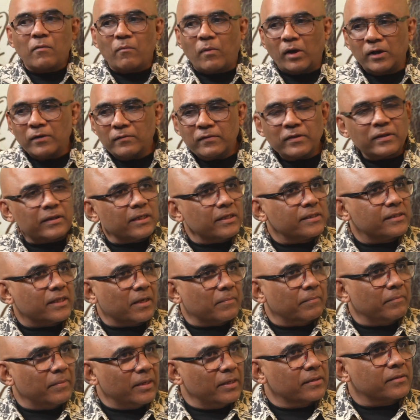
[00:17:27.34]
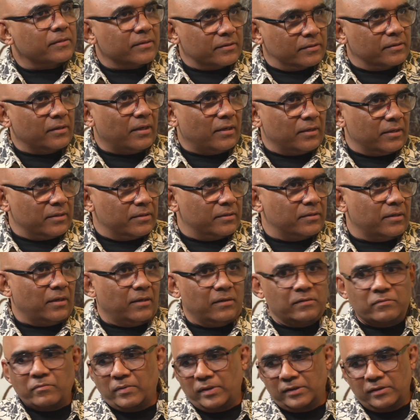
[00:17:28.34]
one of the things that makes a
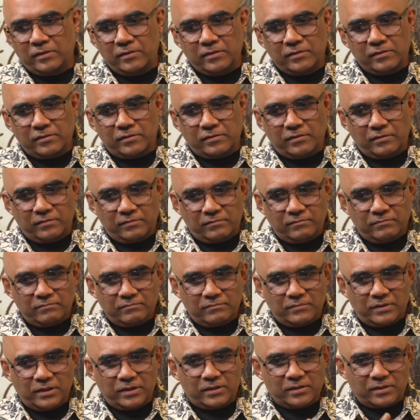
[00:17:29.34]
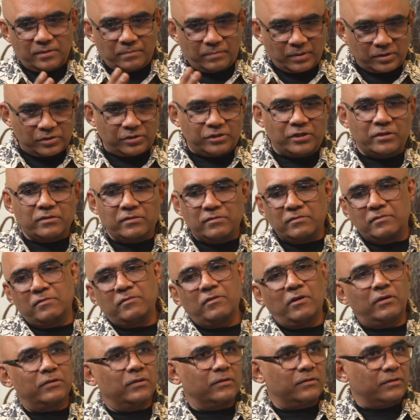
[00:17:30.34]
star, whether it's a Bachchan
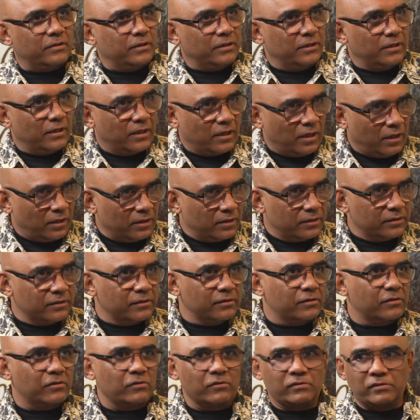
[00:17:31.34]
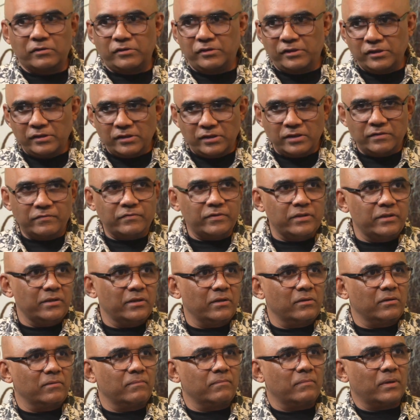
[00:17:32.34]
or the Three Khans or a Sridevi
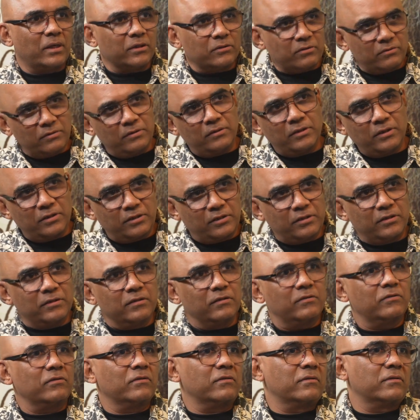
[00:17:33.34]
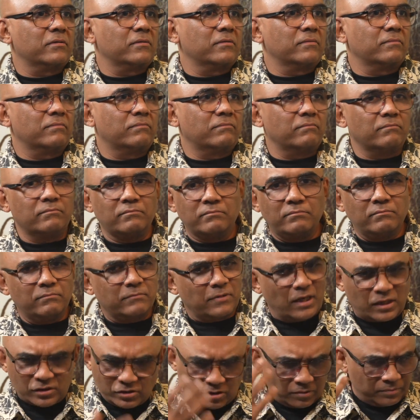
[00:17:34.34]
or a Madhuri Dixit or a
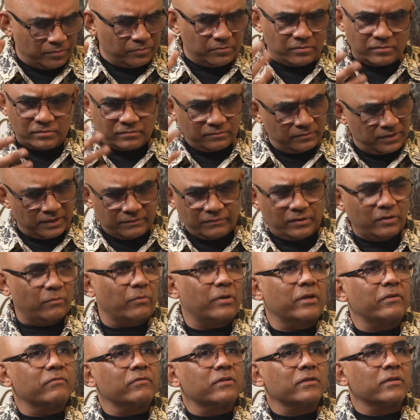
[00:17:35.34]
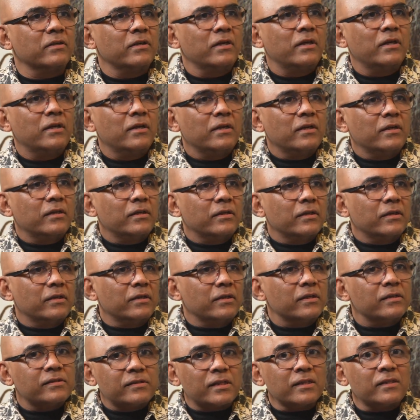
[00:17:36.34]
Raj Kapoor, Devan, whatever,
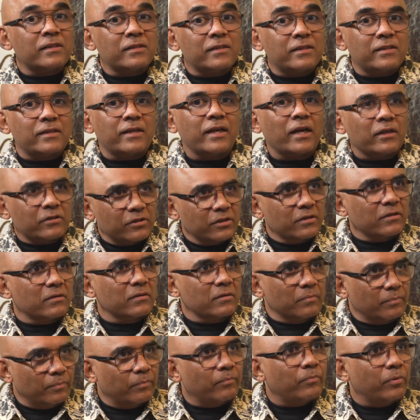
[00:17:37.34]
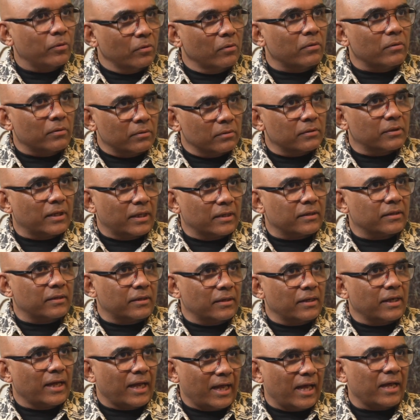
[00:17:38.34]
is the theatrical pull that
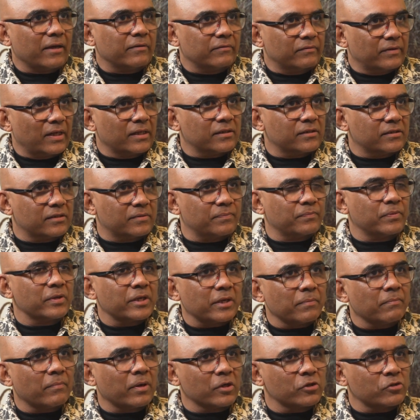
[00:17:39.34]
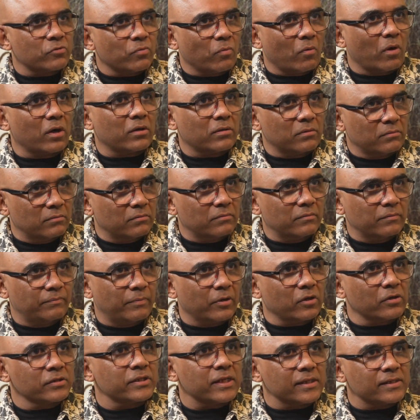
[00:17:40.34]
they have. That's pretty much what,
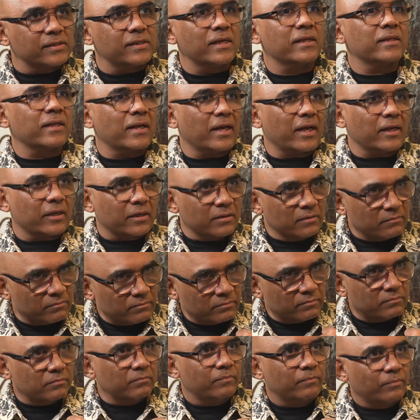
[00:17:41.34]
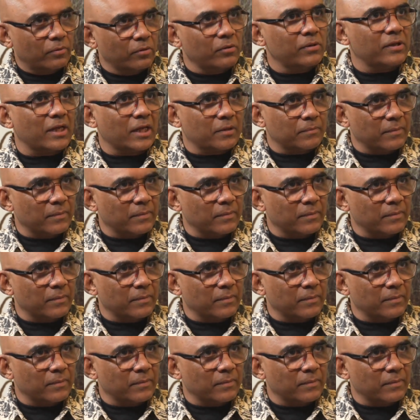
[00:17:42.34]
because they say that I can pull that